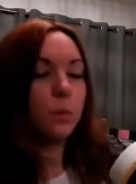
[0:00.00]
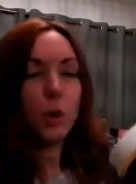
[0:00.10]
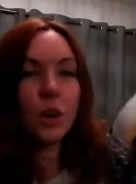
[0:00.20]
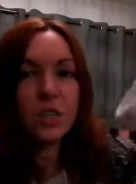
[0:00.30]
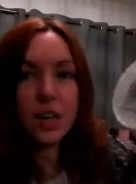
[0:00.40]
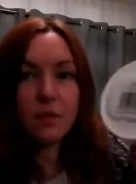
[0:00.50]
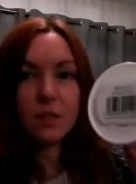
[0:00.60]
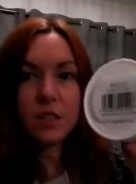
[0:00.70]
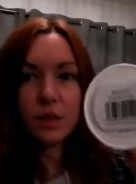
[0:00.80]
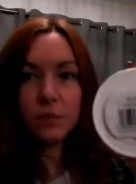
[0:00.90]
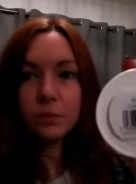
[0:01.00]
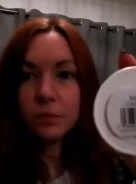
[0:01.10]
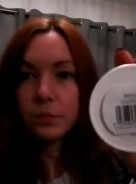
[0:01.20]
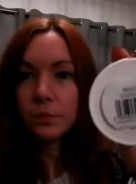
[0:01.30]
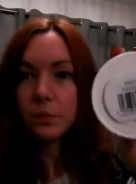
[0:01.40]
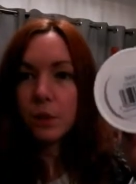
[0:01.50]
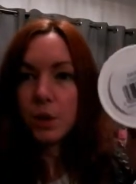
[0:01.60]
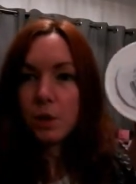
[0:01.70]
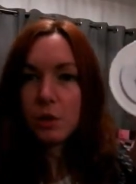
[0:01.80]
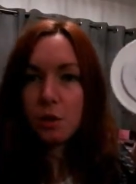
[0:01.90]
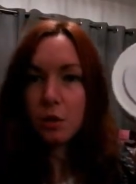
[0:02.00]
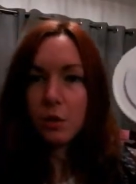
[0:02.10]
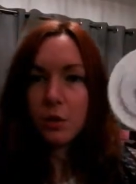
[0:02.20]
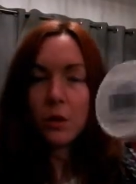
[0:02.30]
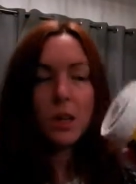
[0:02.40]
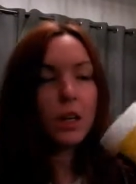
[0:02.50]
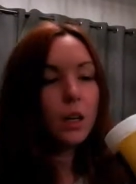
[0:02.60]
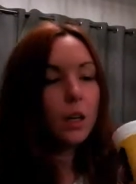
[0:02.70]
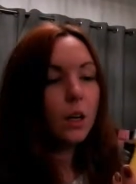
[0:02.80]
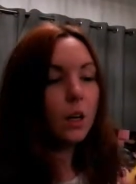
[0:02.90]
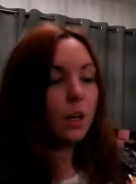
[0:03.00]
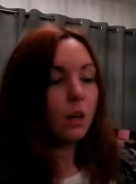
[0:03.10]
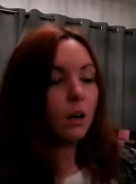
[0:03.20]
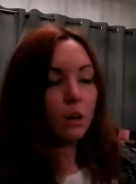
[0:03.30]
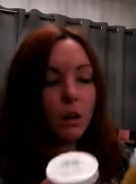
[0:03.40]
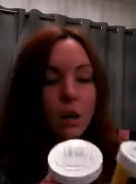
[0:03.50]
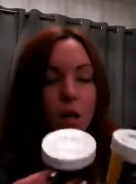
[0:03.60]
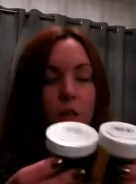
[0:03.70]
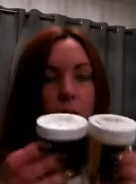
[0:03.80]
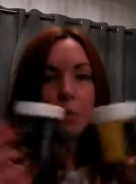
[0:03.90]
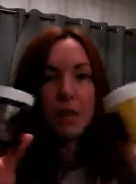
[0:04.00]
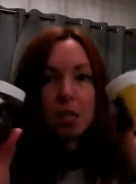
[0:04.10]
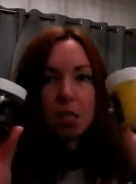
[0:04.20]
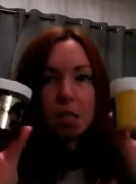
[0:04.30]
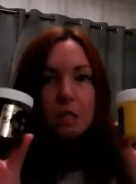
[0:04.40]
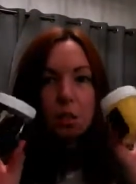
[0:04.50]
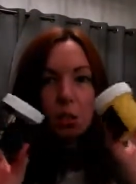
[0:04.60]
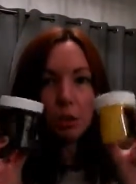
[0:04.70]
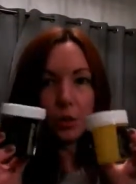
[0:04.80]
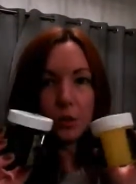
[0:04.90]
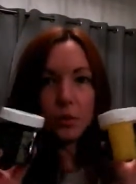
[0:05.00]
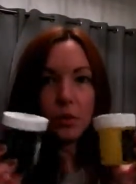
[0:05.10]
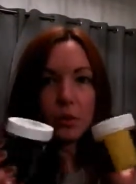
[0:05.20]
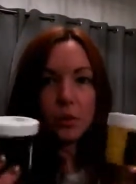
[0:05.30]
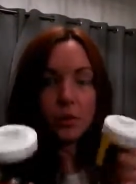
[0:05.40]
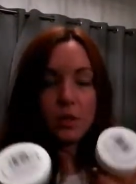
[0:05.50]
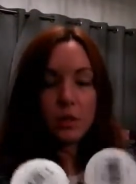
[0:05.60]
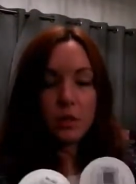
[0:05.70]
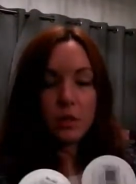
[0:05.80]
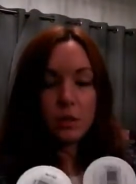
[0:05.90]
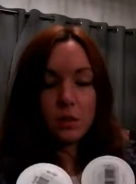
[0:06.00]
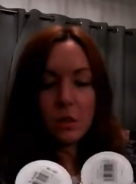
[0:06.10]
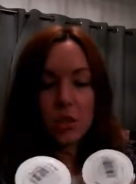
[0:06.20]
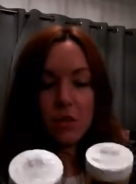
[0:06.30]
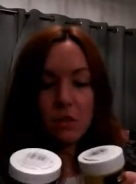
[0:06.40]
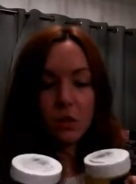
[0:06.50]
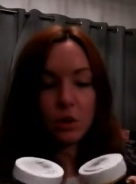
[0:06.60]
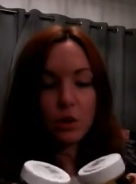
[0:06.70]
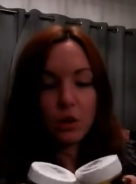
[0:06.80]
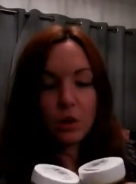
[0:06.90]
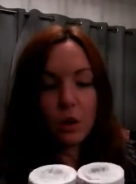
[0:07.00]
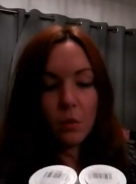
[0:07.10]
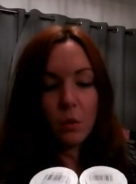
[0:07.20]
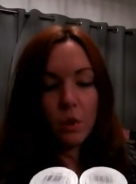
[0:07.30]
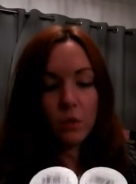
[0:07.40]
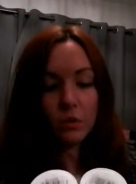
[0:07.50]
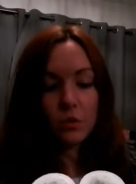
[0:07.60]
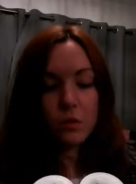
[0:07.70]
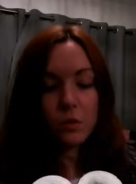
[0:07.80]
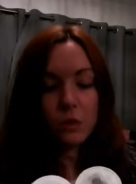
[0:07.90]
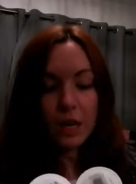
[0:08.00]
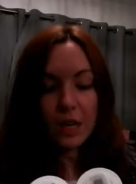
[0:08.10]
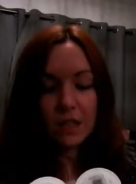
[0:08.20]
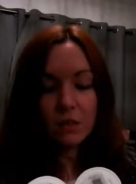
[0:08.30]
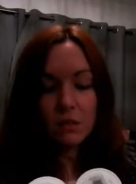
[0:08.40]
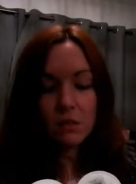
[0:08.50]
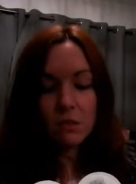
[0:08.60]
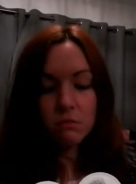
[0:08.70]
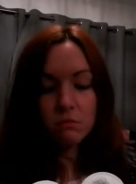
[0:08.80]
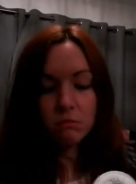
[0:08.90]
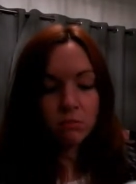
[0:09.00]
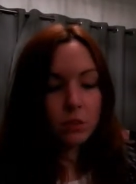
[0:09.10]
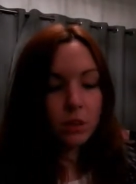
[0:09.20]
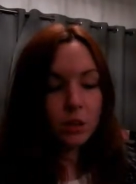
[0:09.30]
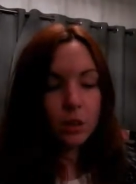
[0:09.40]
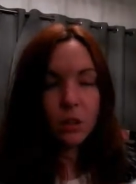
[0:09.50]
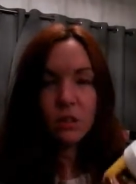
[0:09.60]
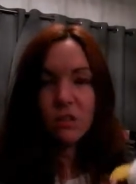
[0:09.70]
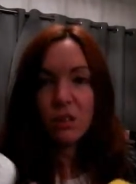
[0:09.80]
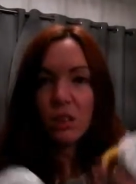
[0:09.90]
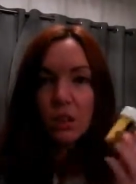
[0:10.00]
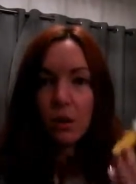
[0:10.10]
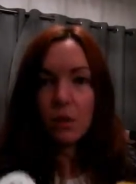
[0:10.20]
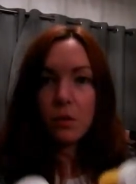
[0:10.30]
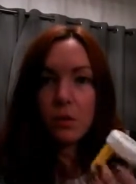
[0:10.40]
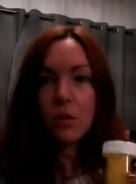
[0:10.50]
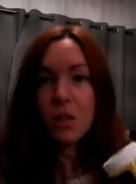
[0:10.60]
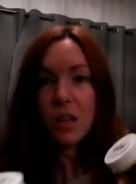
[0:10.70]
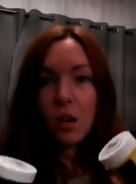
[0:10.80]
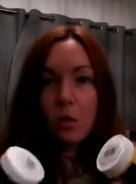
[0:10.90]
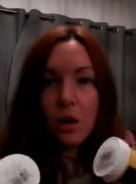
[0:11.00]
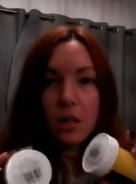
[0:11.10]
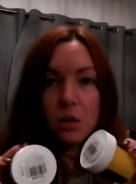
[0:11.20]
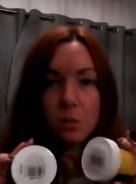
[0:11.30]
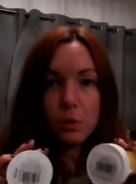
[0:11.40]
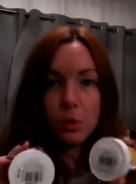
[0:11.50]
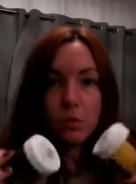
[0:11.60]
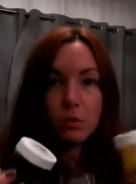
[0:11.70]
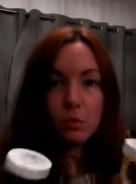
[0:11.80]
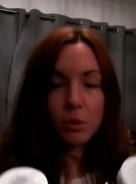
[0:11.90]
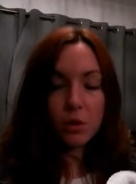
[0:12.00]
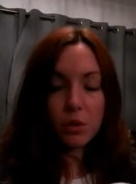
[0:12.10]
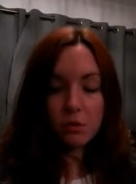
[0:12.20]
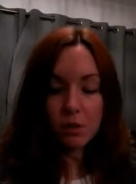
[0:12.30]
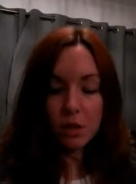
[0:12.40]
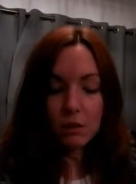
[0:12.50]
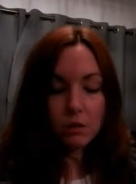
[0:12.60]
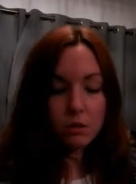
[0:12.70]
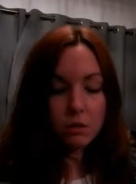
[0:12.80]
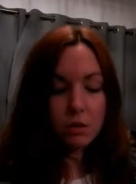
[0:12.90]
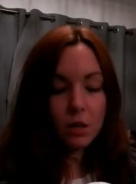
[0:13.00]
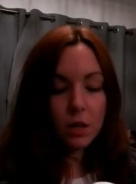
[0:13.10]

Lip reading: a bright daffodil, because I thought I can mix these two to achieve the colour that I want, and you know, because they are mixable, which is really good,